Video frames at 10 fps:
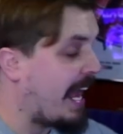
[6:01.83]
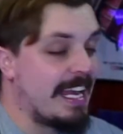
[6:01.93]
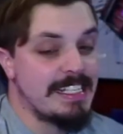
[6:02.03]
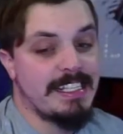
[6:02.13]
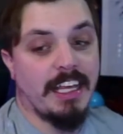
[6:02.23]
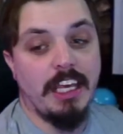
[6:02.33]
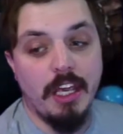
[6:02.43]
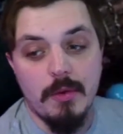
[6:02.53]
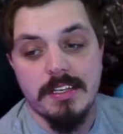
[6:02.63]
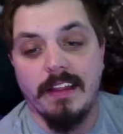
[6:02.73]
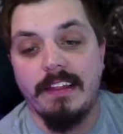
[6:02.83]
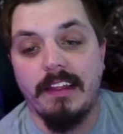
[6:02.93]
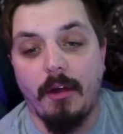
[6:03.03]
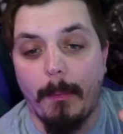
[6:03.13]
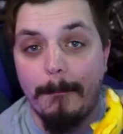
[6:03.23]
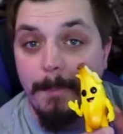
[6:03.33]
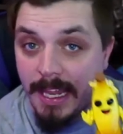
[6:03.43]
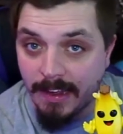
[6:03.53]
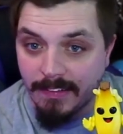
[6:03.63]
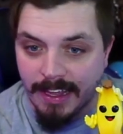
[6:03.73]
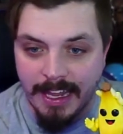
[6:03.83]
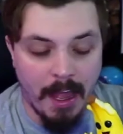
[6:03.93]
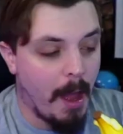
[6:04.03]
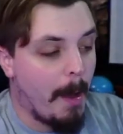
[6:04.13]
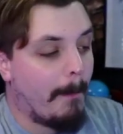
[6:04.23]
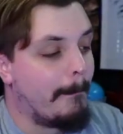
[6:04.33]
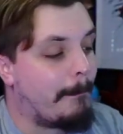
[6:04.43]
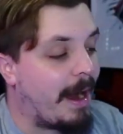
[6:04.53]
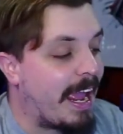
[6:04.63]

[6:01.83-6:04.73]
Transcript: is the cute little Peely, but